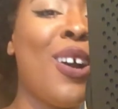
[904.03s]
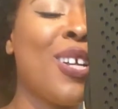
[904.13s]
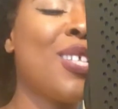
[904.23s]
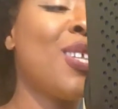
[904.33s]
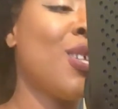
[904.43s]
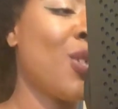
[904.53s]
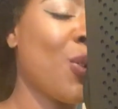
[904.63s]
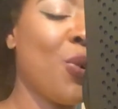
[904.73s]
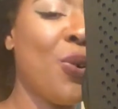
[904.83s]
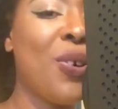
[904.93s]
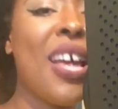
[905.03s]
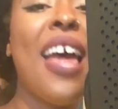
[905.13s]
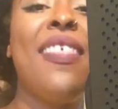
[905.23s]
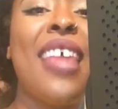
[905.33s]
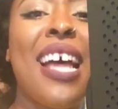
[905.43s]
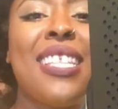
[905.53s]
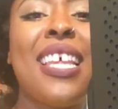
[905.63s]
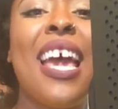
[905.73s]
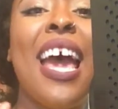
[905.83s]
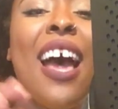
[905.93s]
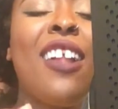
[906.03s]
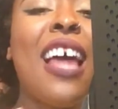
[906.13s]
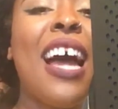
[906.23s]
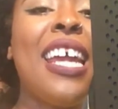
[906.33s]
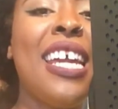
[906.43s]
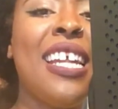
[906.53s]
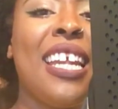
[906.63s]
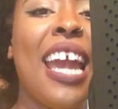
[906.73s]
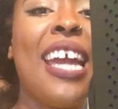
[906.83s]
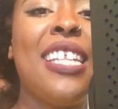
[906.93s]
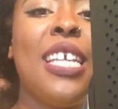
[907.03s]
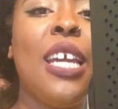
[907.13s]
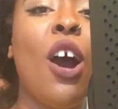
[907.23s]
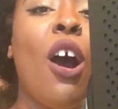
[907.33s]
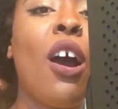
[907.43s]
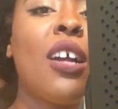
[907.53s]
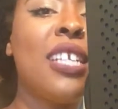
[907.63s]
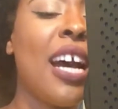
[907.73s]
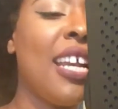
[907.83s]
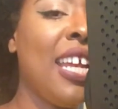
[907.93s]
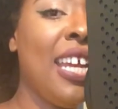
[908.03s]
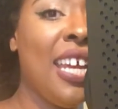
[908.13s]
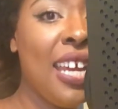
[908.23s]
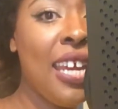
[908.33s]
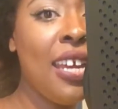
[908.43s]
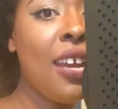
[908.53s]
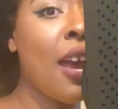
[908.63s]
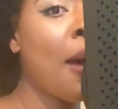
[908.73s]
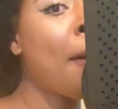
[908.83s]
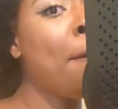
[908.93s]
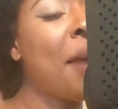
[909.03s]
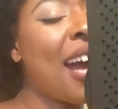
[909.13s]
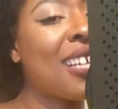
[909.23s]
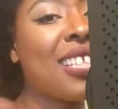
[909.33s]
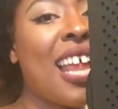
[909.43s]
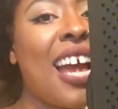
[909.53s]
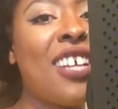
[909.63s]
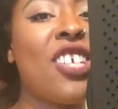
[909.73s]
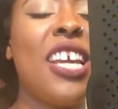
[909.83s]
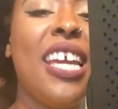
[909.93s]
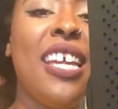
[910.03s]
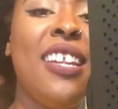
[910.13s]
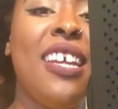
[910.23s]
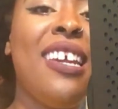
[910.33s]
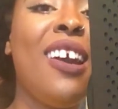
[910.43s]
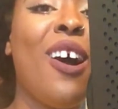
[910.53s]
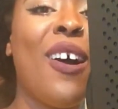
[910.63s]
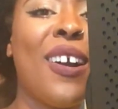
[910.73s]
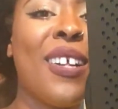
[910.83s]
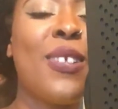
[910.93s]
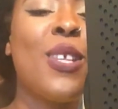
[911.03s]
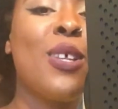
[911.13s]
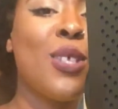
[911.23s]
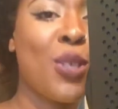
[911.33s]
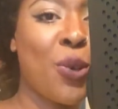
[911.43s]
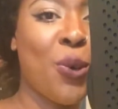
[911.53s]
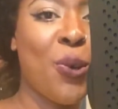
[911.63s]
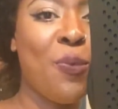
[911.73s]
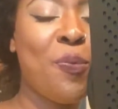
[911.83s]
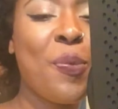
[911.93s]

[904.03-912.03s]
Artist School. That's linktr.ee/Indie Artist School.